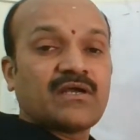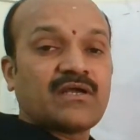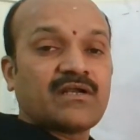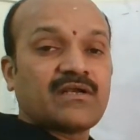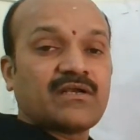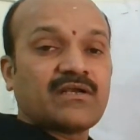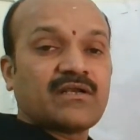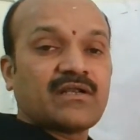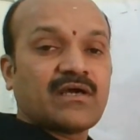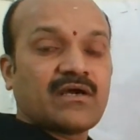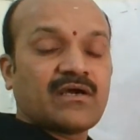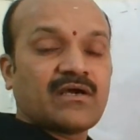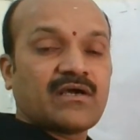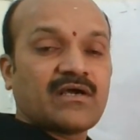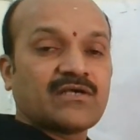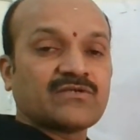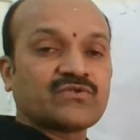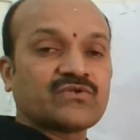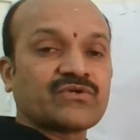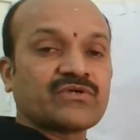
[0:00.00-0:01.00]
and
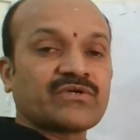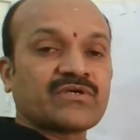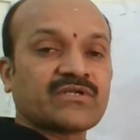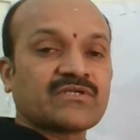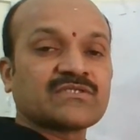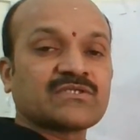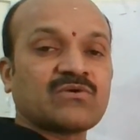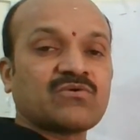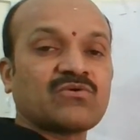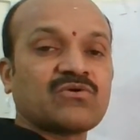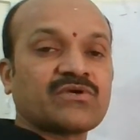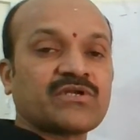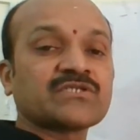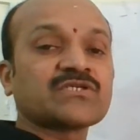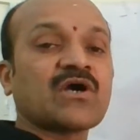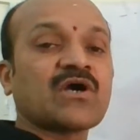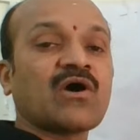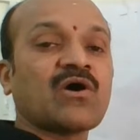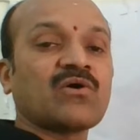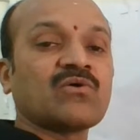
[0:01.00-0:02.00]
as we increase the
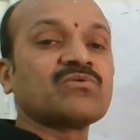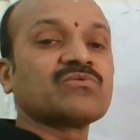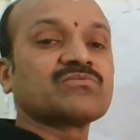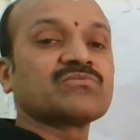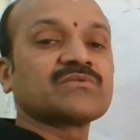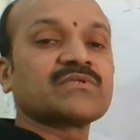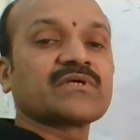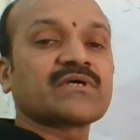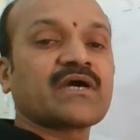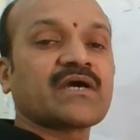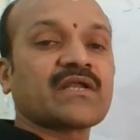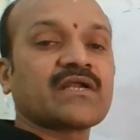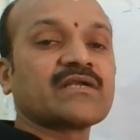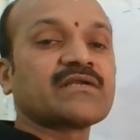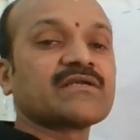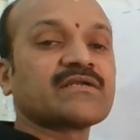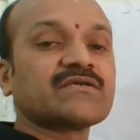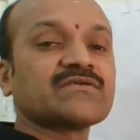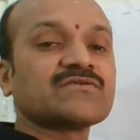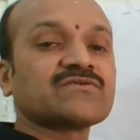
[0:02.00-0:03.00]
voltage, how the
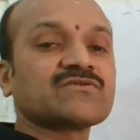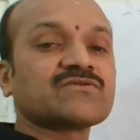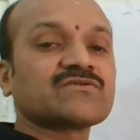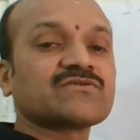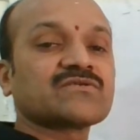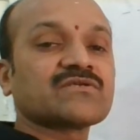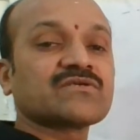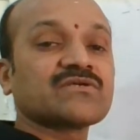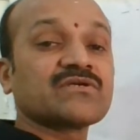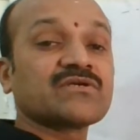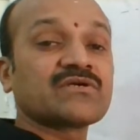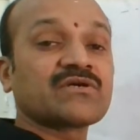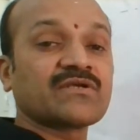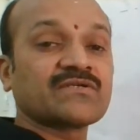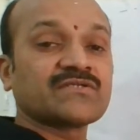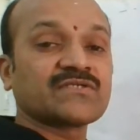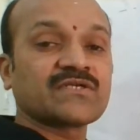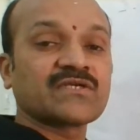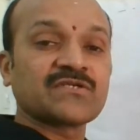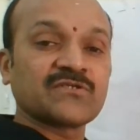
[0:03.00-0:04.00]
current is
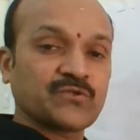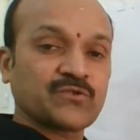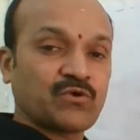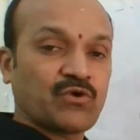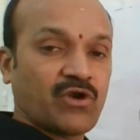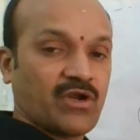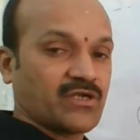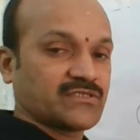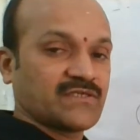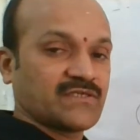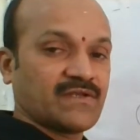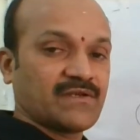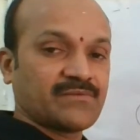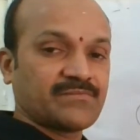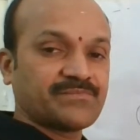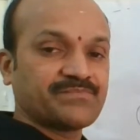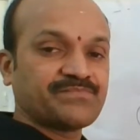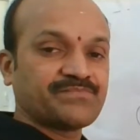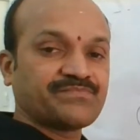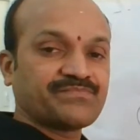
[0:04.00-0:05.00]
increasing in solar cell.
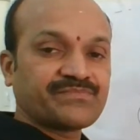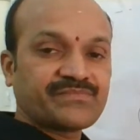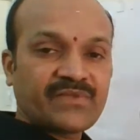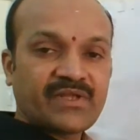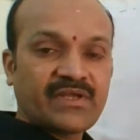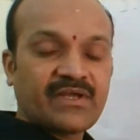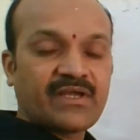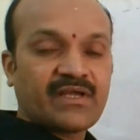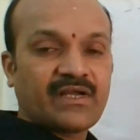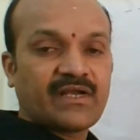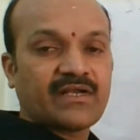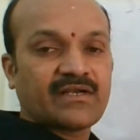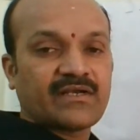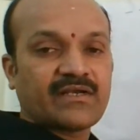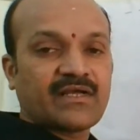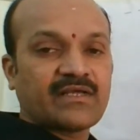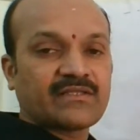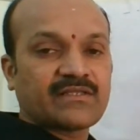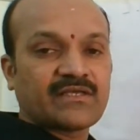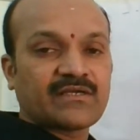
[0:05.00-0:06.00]

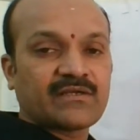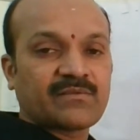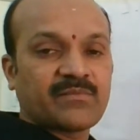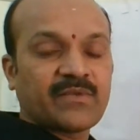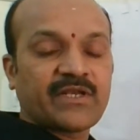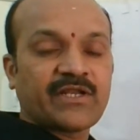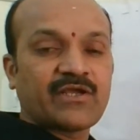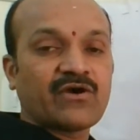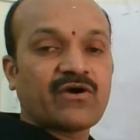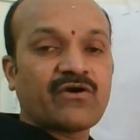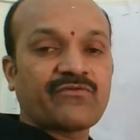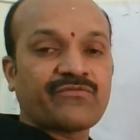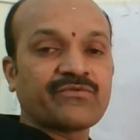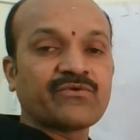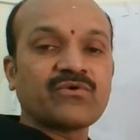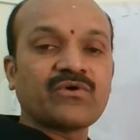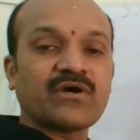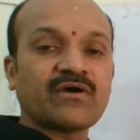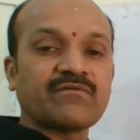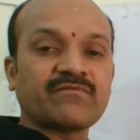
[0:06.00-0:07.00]
And I think many of
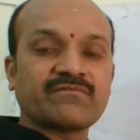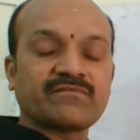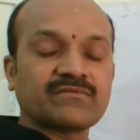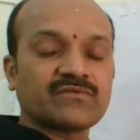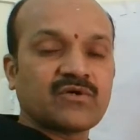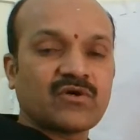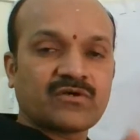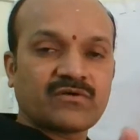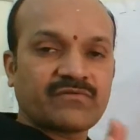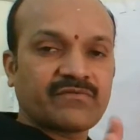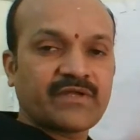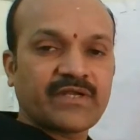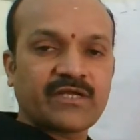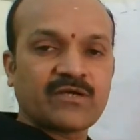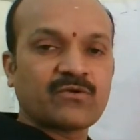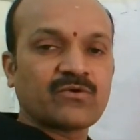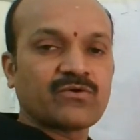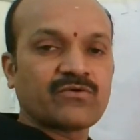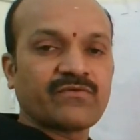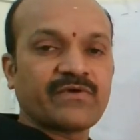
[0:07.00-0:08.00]
you have got very
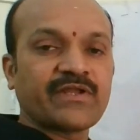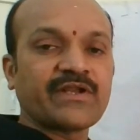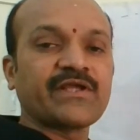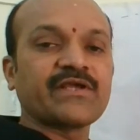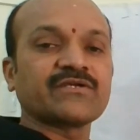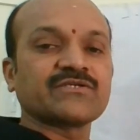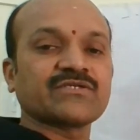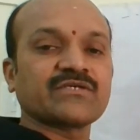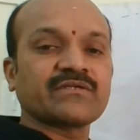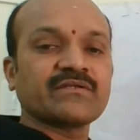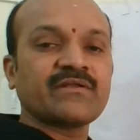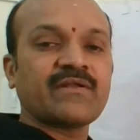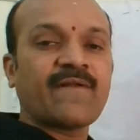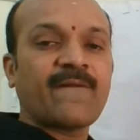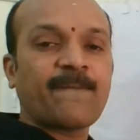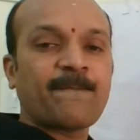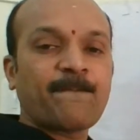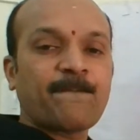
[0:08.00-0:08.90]
good variation